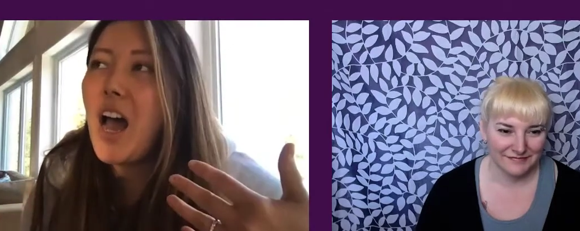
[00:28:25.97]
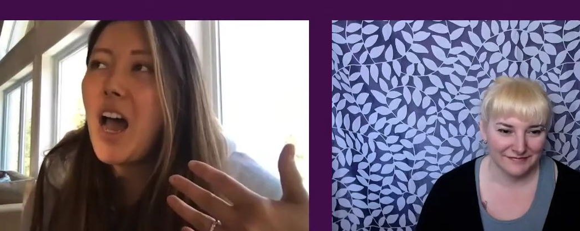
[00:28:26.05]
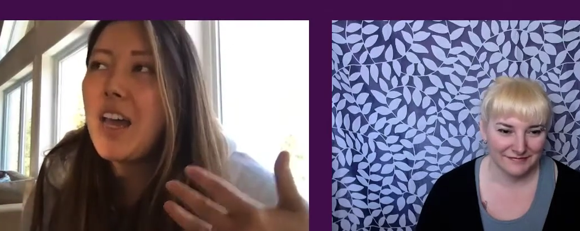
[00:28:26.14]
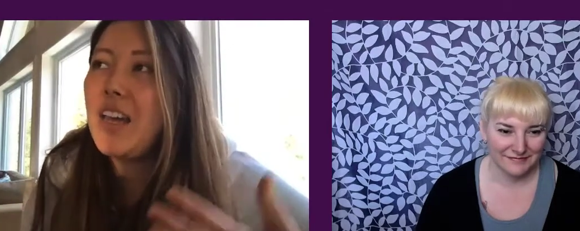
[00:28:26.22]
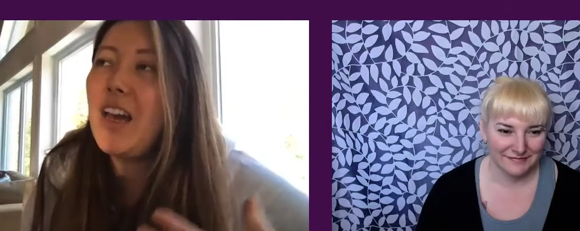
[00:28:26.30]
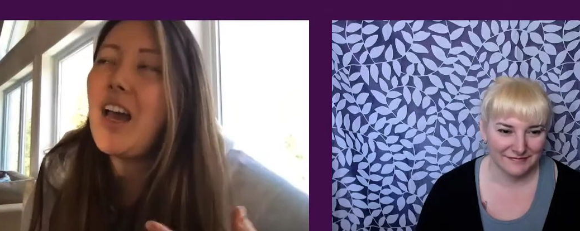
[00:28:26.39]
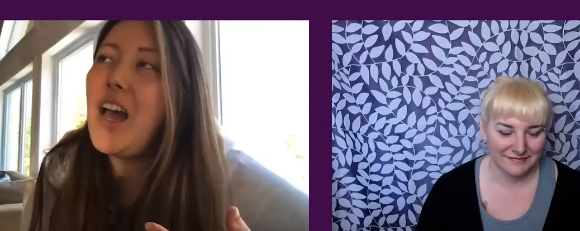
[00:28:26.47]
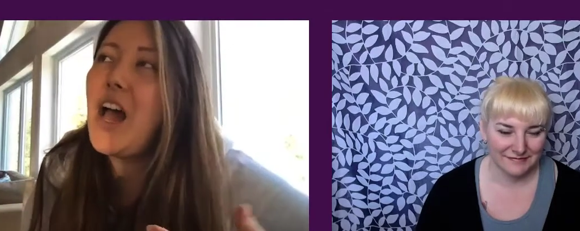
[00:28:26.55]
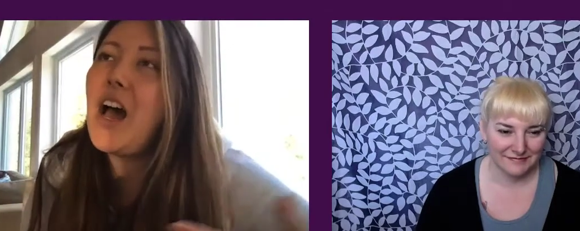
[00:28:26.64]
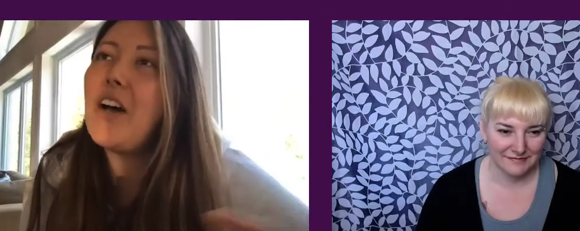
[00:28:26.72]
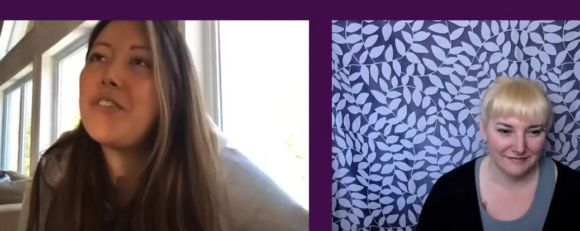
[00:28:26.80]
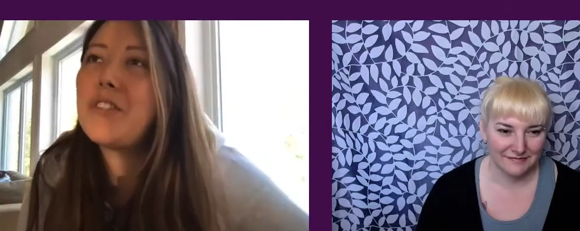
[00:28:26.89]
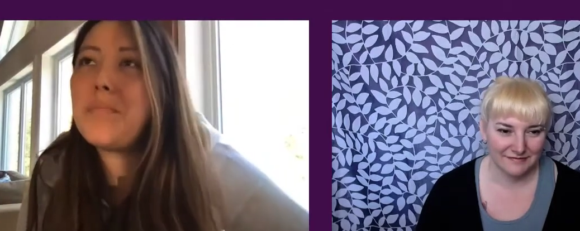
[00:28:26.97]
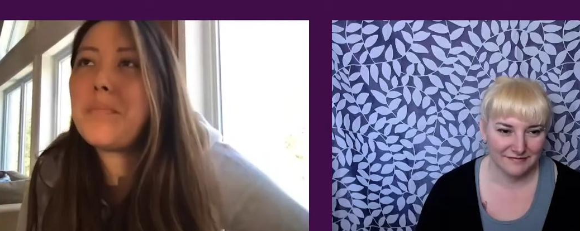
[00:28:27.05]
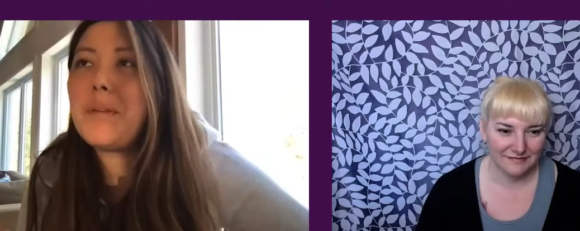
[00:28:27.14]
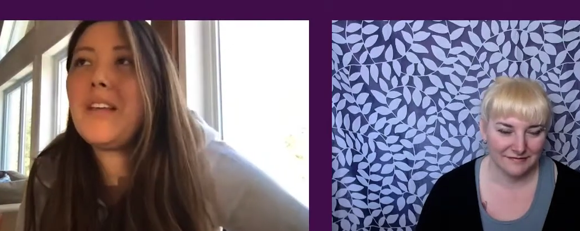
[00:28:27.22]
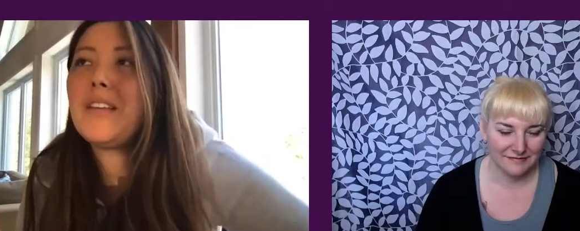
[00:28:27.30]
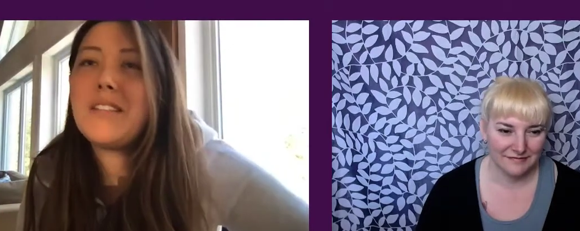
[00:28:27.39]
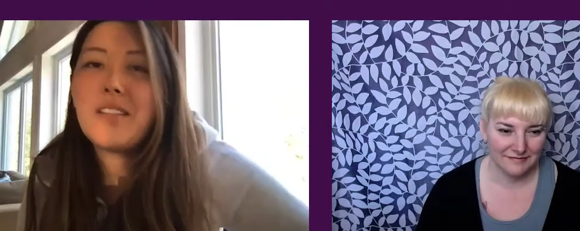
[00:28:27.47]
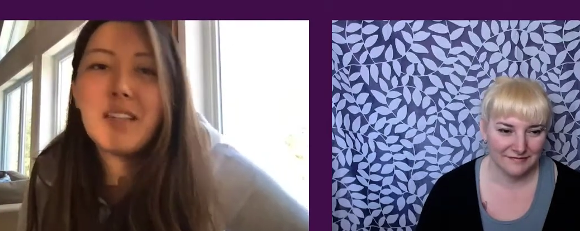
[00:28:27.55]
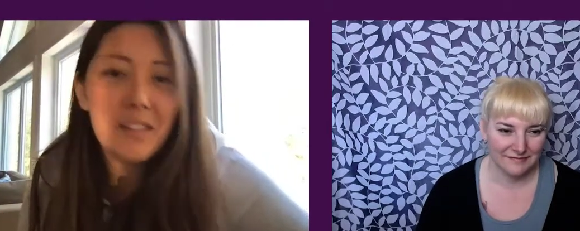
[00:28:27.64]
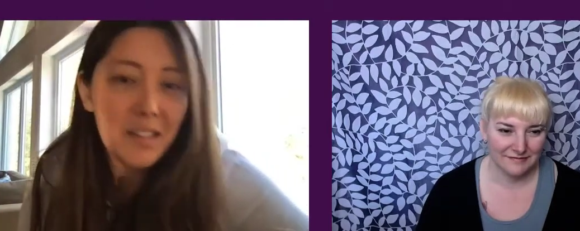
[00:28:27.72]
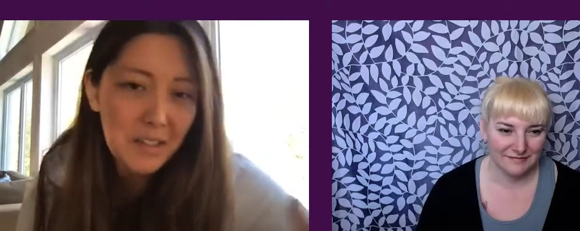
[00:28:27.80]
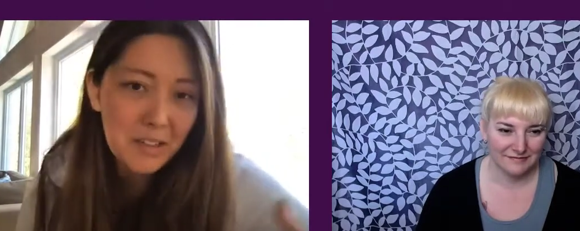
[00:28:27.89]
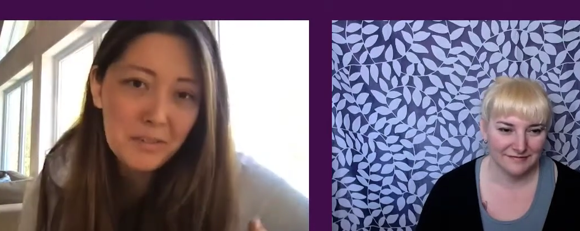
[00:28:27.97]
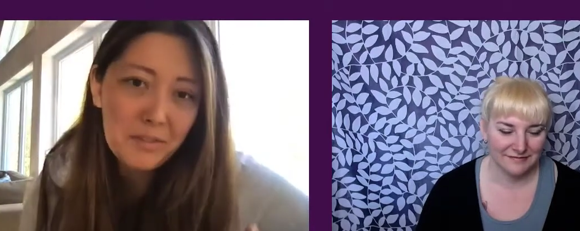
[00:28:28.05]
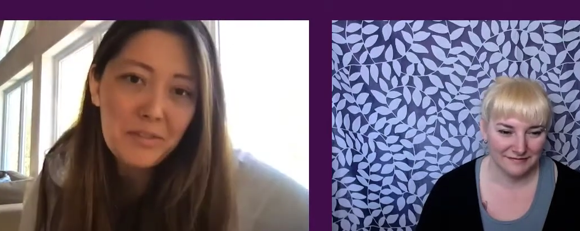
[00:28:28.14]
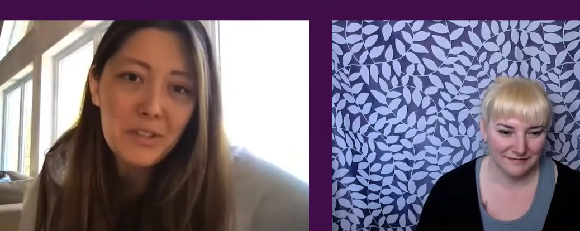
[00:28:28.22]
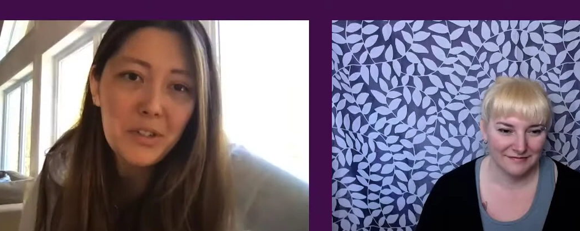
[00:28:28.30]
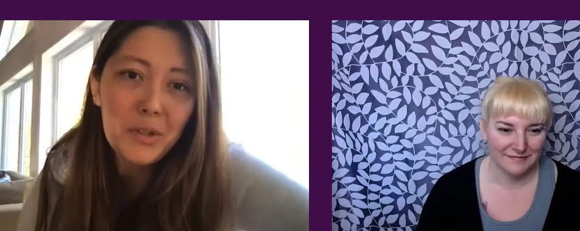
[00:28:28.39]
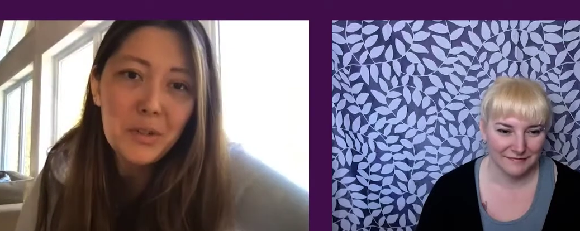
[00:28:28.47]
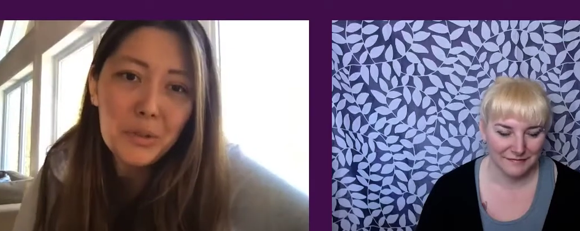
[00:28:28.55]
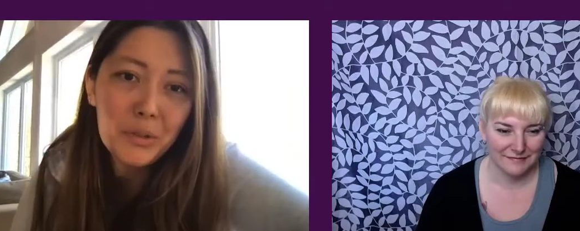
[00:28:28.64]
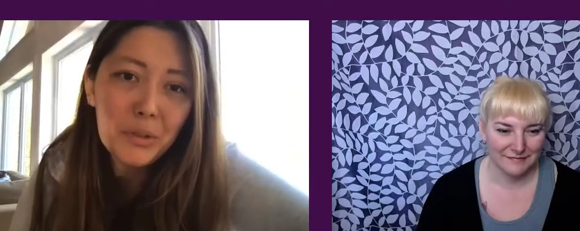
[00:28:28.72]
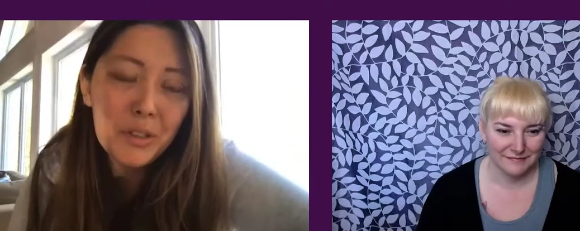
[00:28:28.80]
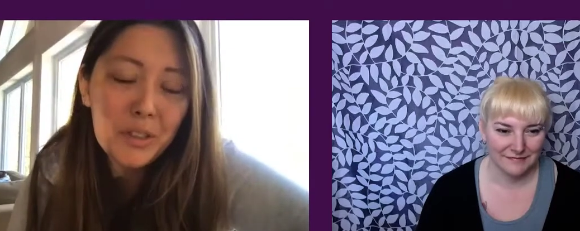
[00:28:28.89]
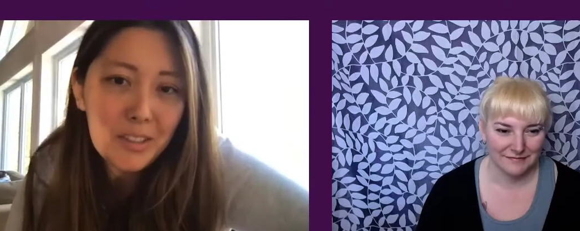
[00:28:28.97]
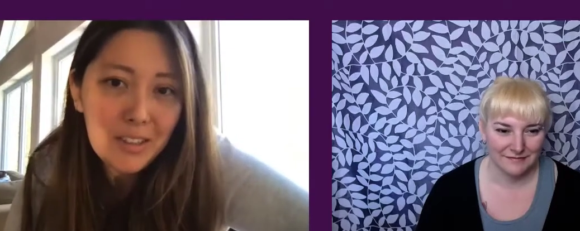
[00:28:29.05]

Speaker 1: I, I have to be sensitive to